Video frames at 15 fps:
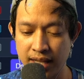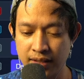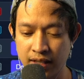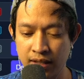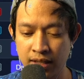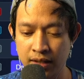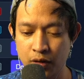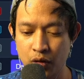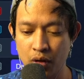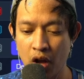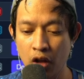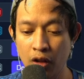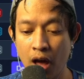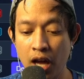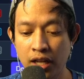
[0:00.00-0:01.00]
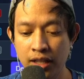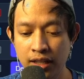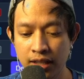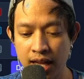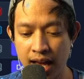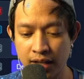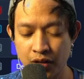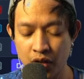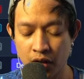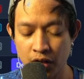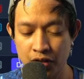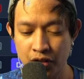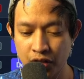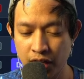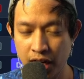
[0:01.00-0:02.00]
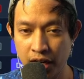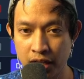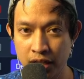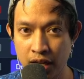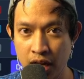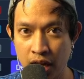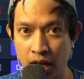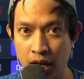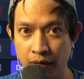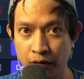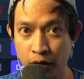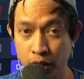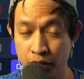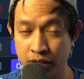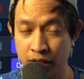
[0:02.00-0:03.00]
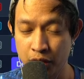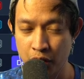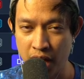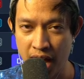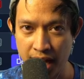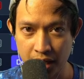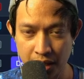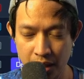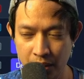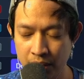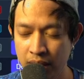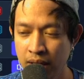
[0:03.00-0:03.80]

is a lot of the decks are scared of losing to aggro.